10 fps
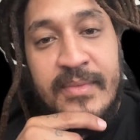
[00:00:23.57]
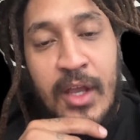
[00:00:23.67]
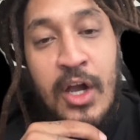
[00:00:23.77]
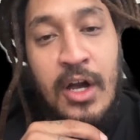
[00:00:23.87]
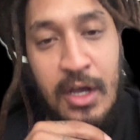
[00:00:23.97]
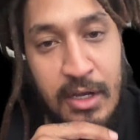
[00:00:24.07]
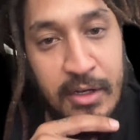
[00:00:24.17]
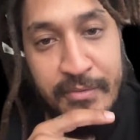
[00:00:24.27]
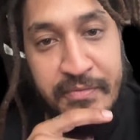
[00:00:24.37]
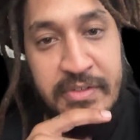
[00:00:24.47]

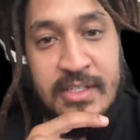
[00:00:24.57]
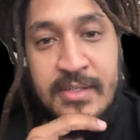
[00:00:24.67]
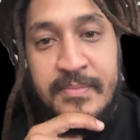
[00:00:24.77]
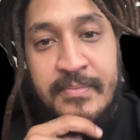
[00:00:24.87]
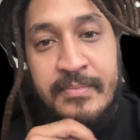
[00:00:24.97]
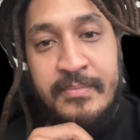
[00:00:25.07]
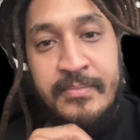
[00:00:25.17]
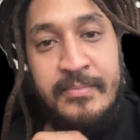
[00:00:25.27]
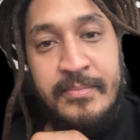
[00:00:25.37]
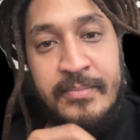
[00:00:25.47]
Hooves.
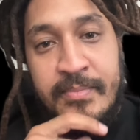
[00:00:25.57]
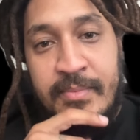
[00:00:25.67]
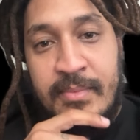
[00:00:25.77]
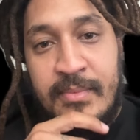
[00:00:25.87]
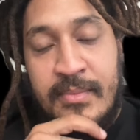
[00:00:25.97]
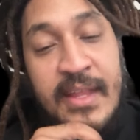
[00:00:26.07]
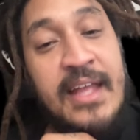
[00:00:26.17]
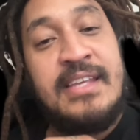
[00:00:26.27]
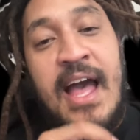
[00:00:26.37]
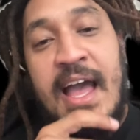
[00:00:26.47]

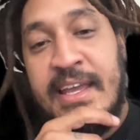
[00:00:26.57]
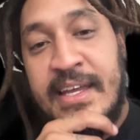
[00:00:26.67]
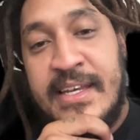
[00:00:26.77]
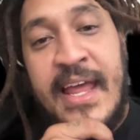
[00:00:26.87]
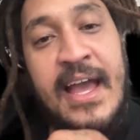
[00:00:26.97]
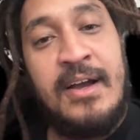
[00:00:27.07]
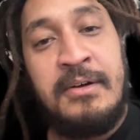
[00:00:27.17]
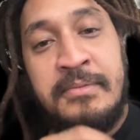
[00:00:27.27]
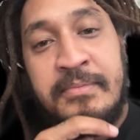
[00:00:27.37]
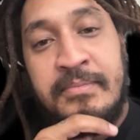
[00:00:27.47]
That's high end
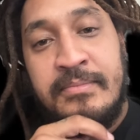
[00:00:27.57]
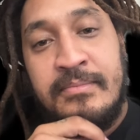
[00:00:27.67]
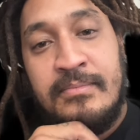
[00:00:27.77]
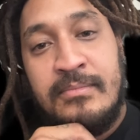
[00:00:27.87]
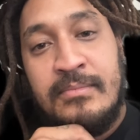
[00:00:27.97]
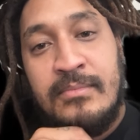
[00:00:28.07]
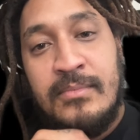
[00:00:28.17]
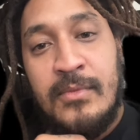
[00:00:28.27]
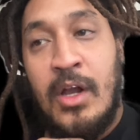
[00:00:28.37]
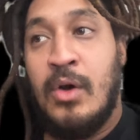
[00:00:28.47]
now.
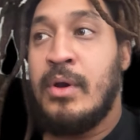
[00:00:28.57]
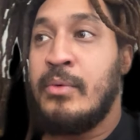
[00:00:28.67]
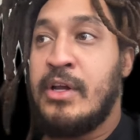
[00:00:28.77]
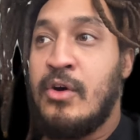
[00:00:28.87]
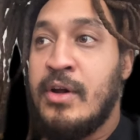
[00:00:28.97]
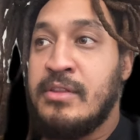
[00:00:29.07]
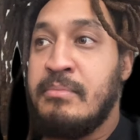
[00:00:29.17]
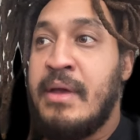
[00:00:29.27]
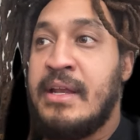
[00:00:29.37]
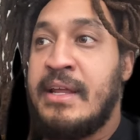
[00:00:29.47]
Oh, where are we going? The
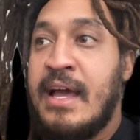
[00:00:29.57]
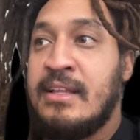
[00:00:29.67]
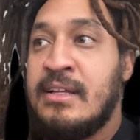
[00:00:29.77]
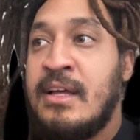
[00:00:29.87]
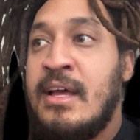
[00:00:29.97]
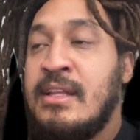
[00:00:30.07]
Met Gala?